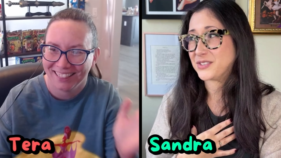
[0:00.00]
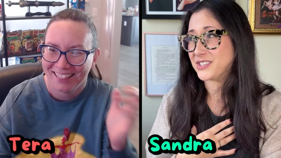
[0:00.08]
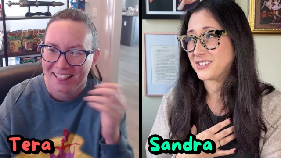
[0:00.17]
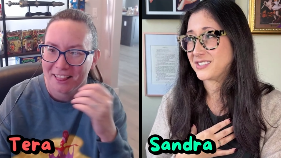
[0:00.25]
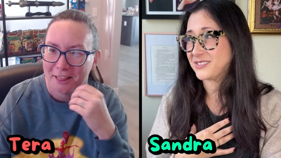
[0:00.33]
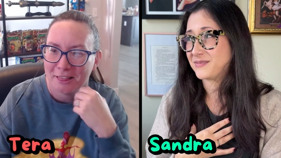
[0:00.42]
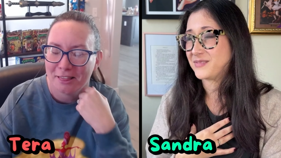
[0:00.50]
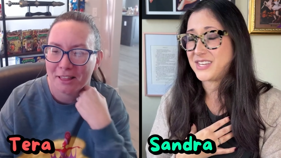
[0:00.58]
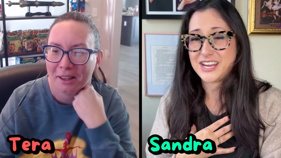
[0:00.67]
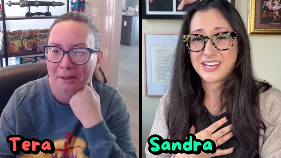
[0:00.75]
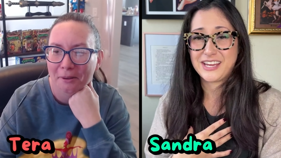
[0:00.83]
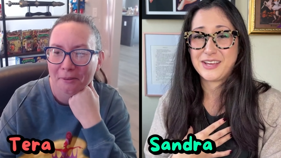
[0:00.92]
Speaker 1: just
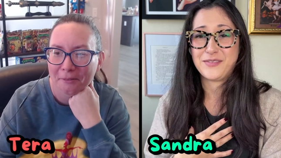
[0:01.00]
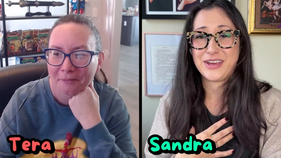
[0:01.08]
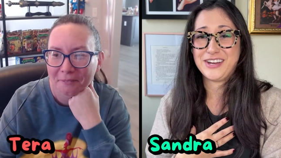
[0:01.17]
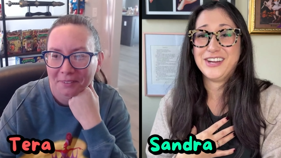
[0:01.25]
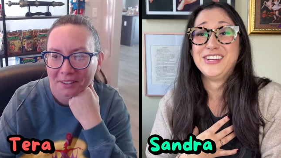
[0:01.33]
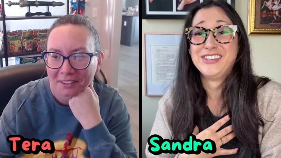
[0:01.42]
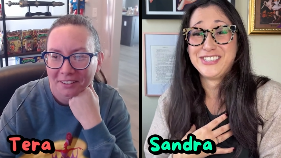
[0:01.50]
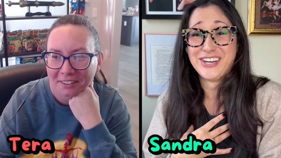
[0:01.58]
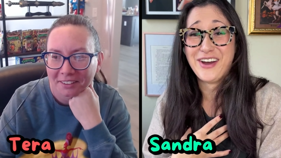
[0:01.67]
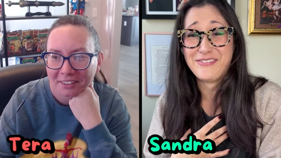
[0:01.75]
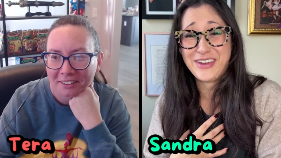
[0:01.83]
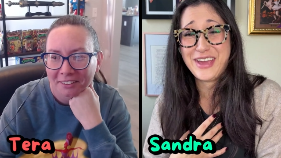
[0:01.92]
taking advantage
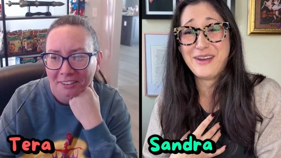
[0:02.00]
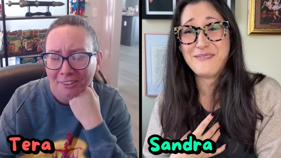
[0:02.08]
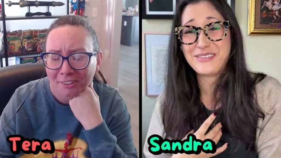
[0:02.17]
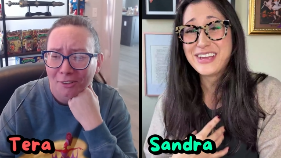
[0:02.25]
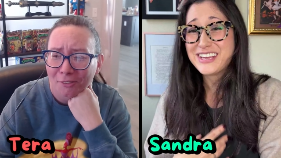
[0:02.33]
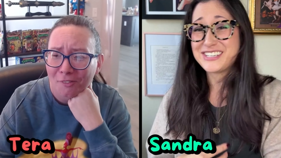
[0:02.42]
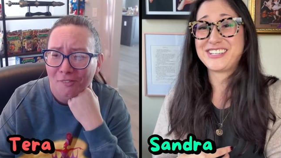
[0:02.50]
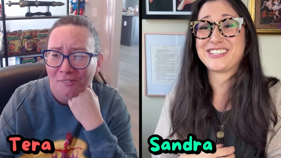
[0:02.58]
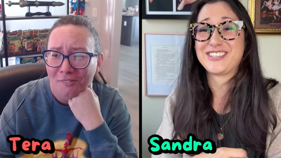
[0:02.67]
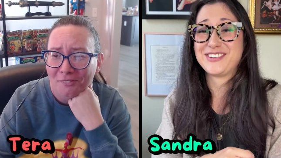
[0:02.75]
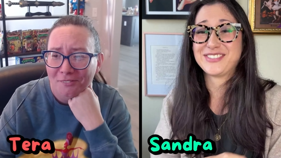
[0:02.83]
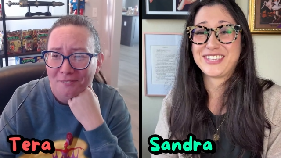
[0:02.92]
of him. She's
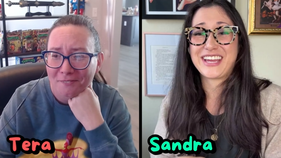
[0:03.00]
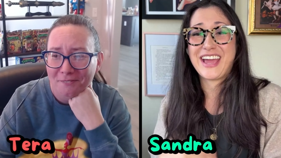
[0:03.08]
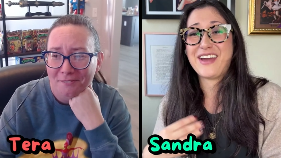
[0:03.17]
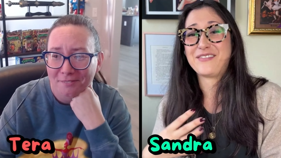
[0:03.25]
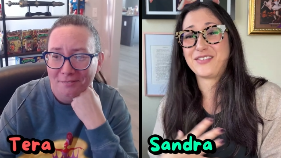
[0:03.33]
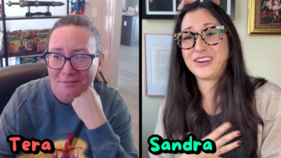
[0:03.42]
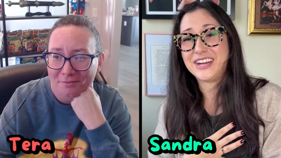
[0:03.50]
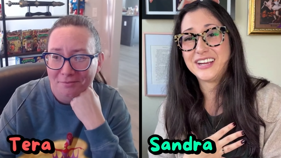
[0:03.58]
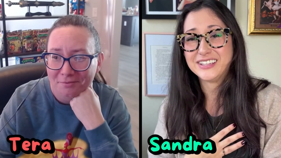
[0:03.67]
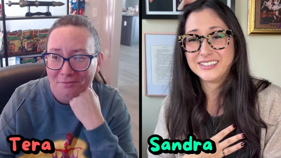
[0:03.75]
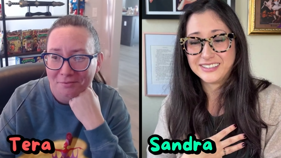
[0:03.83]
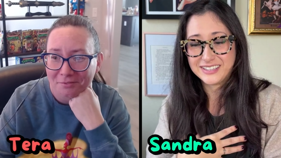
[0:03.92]
using
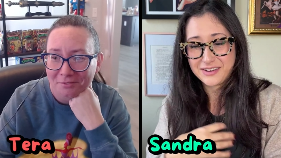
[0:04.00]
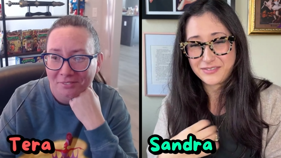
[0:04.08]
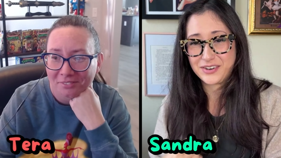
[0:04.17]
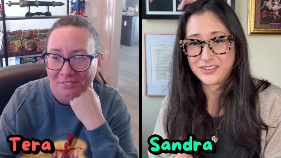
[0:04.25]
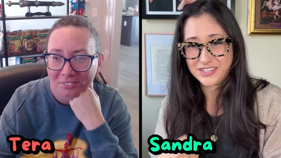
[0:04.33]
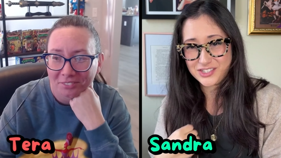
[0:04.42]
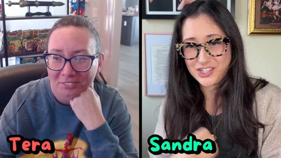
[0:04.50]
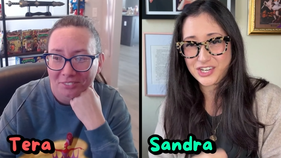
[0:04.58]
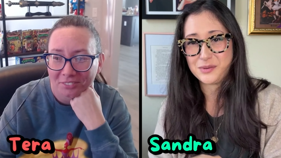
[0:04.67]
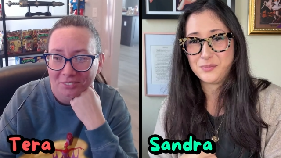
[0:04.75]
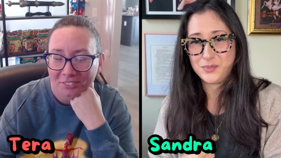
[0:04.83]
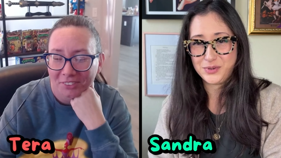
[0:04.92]
every lever that she
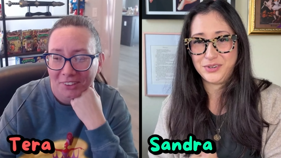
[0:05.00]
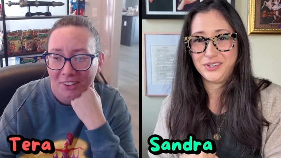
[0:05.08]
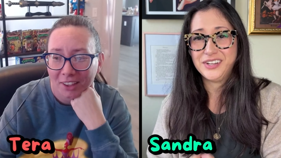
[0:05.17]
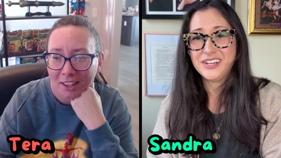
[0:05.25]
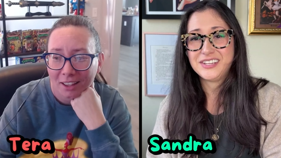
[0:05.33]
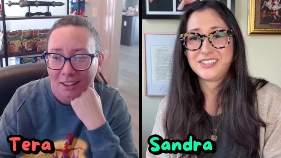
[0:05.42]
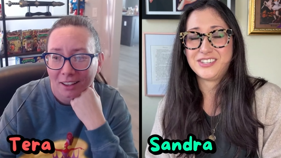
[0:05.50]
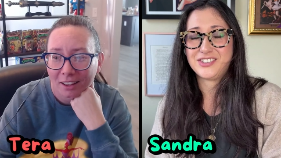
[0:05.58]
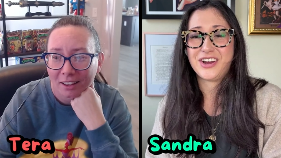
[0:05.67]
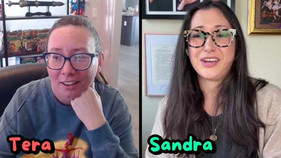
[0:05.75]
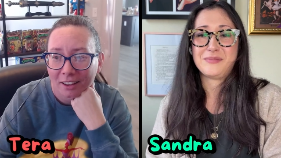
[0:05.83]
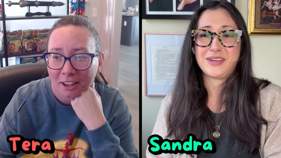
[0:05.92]
can pull to
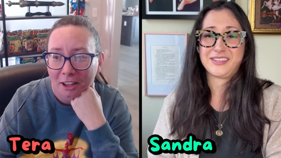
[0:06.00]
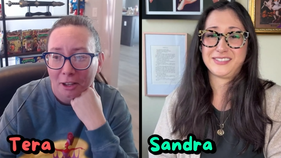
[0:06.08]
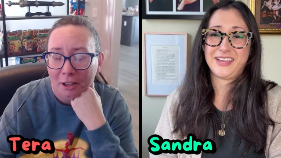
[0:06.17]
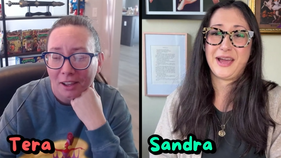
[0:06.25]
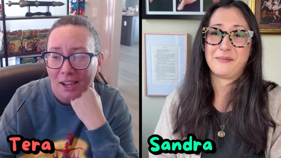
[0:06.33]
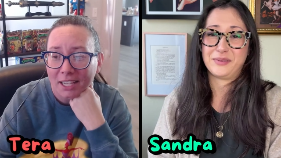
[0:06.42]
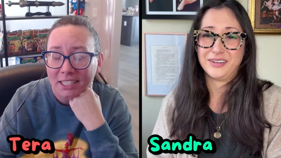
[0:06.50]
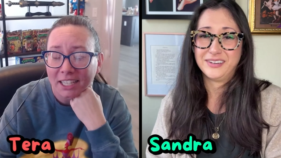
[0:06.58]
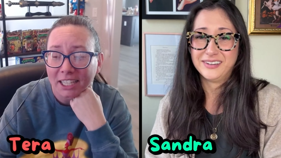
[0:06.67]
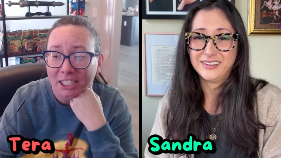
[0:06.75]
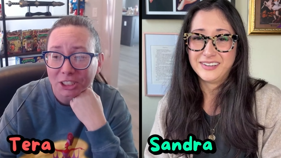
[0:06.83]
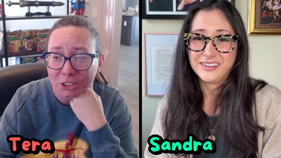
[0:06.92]
Speaker 2: try and make this happen. And
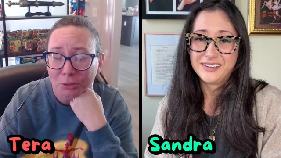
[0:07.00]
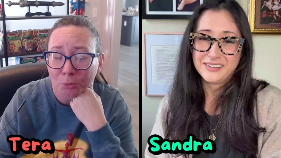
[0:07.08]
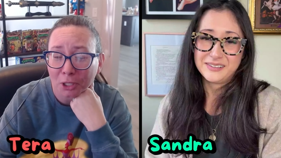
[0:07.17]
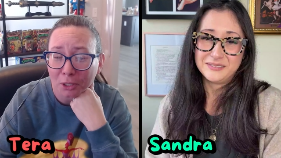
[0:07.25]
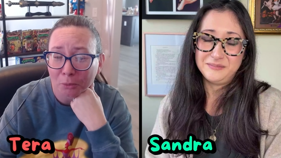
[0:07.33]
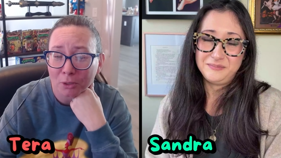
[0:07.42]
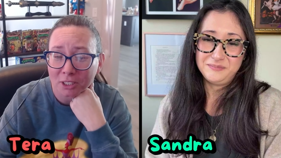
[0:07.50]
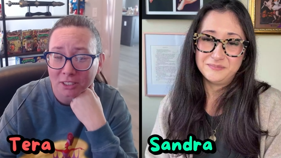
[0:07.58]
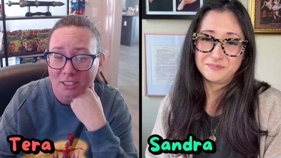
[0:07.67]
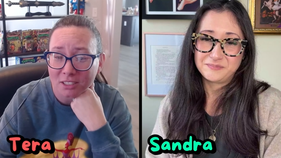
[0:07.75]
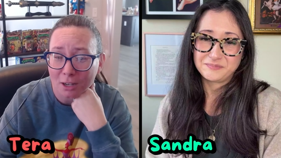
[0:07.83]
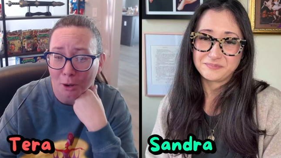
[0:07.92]
he just really
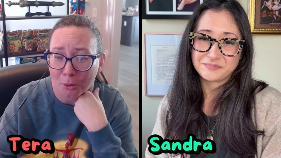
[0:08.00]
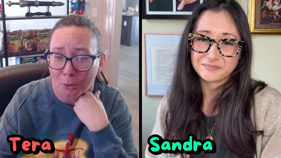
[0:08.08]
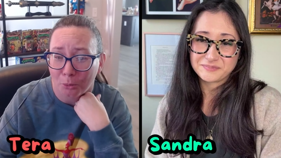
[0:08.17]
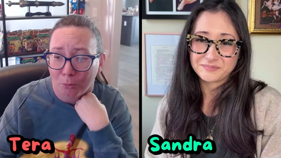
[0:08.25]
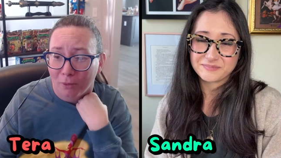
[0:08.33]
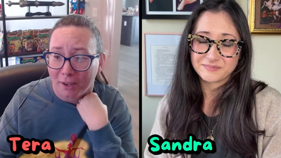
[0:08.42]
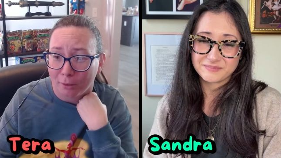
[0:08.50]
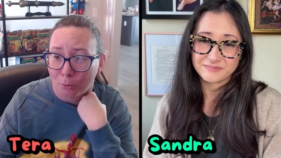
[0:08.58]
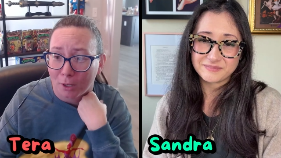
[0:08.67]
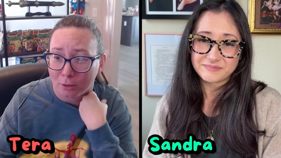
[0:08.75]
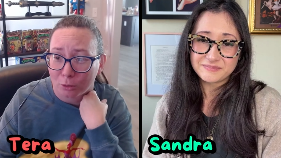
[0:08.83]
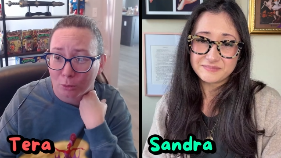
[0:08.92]
wanted to know like
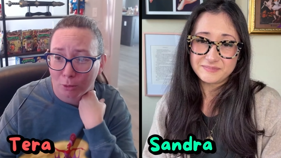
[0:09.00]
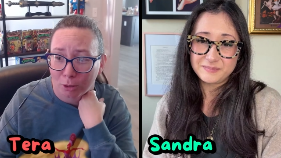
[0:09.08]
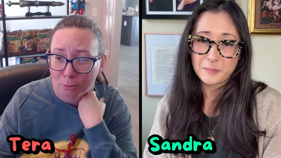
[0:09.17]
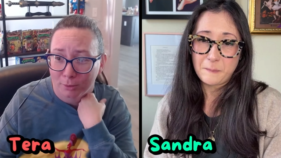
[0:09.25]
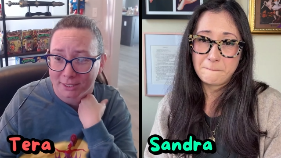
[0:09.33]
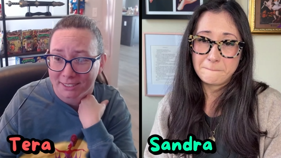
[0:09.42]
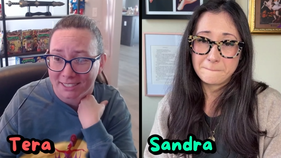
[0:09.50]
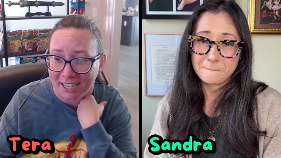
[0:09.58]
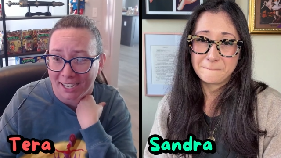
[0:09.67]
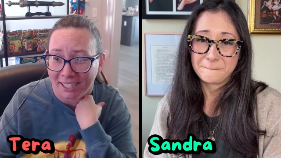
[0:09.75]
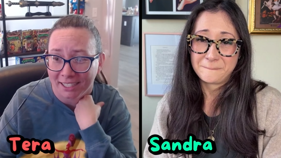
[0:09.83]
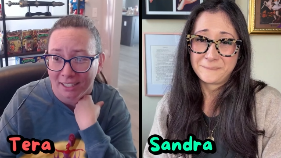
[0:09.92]
what coral would
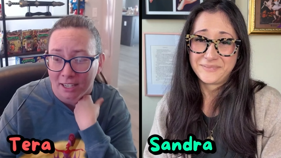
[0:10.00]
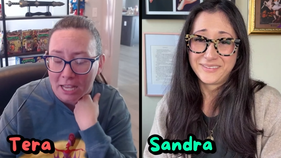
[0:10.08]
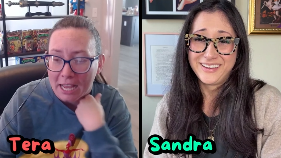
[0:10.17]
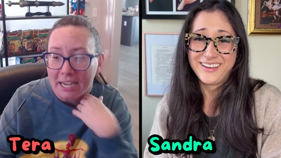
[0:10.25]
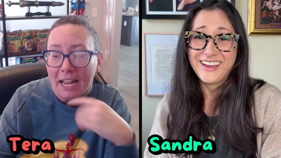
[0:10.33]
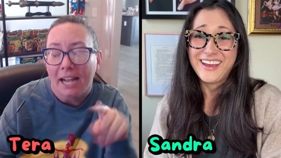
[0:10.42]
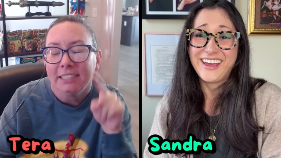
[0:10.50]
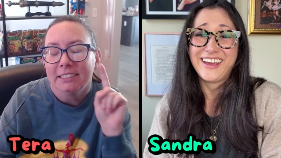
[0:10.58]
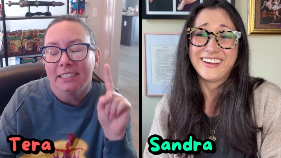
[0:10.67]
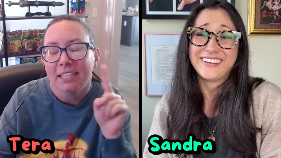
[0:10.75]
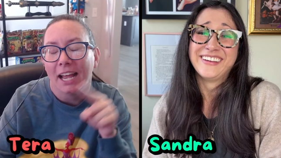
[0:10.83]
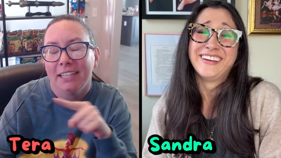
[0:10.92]
say. And I
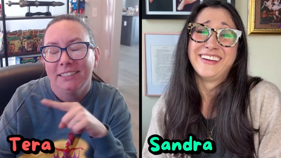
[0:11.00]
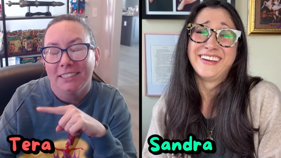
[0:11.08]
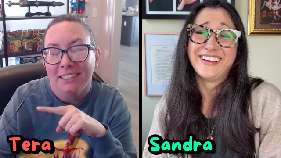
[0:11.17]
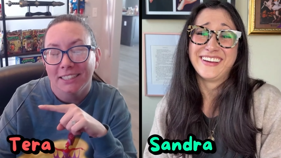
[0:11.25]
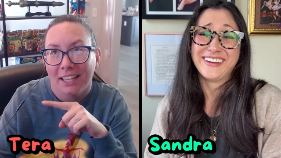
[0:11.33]
did, I did